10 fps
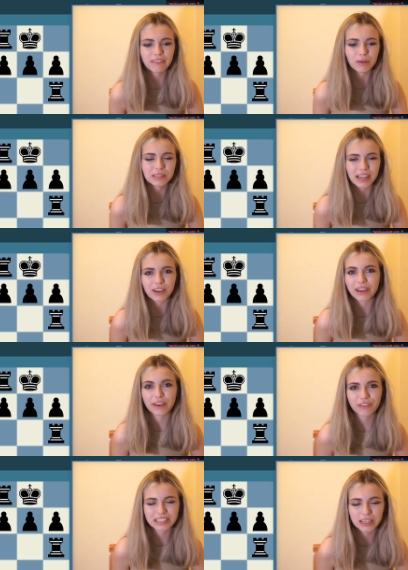I was like, okay,
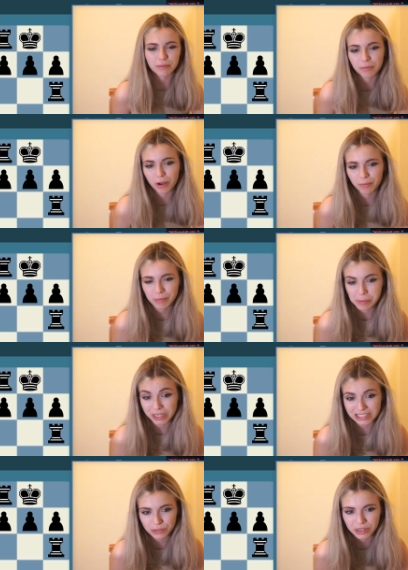it feels like my mom maybe
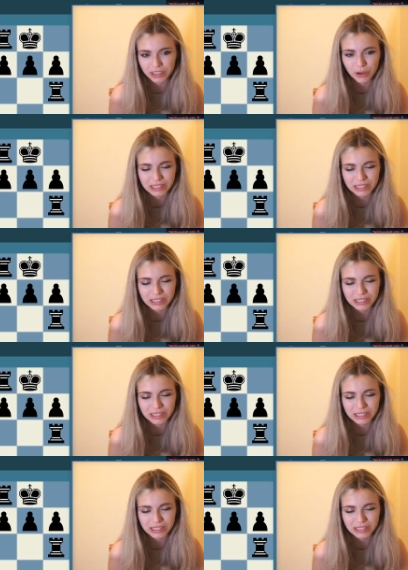doesn't really know